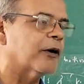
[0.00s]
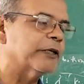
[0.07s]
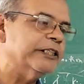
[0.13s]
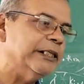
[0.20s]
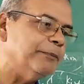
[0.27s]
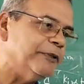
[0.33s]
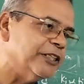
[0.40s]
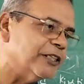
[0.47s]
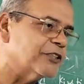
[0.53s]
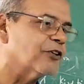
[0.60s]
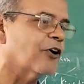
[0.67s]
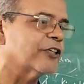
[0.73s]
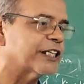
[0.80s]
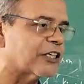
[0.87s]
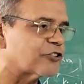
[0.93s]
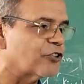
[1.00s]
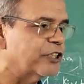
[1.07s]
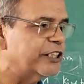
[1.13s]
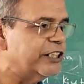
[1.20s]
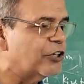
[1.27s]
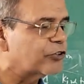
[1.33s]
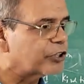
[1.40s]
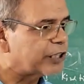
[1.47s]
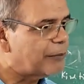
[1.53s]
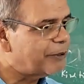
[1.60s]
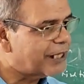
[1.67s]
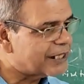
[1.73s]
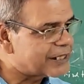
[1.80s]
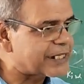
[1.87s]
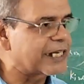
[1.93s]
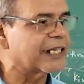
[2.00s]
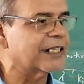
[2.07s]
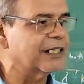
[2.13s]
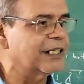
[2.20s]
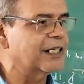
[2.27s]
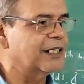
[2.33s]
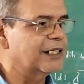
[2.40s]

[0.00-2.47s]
Or if it is not actually electrochemical cell,